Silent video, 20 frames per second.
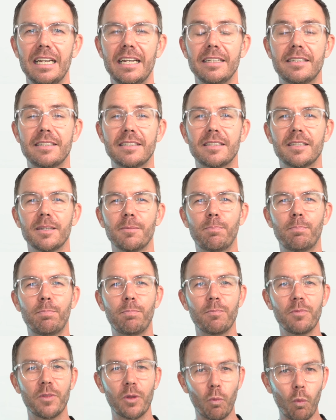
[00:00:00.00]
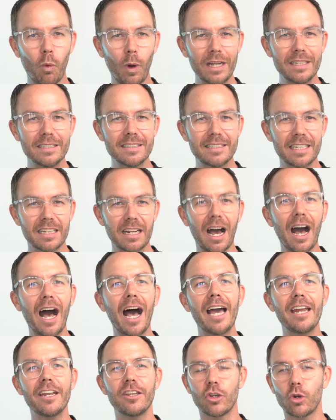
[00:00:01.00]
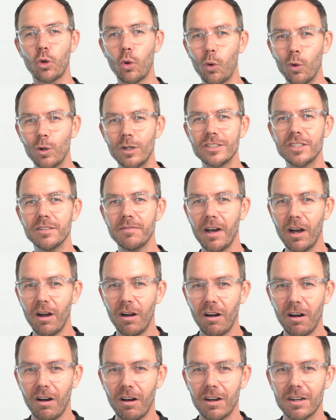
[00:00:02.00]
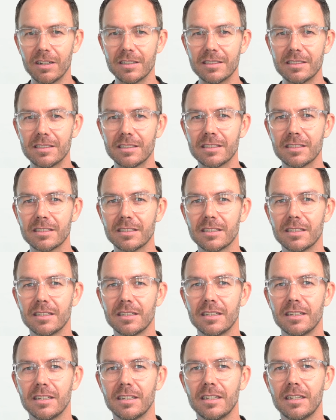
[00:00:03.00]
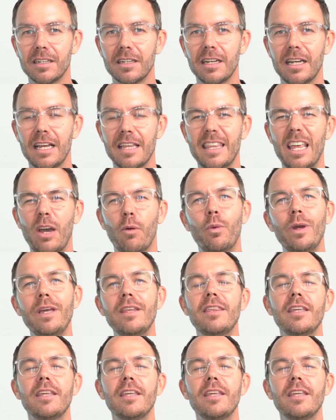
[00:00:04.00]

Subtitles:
It's the ones that hide in the corners of our hearts that we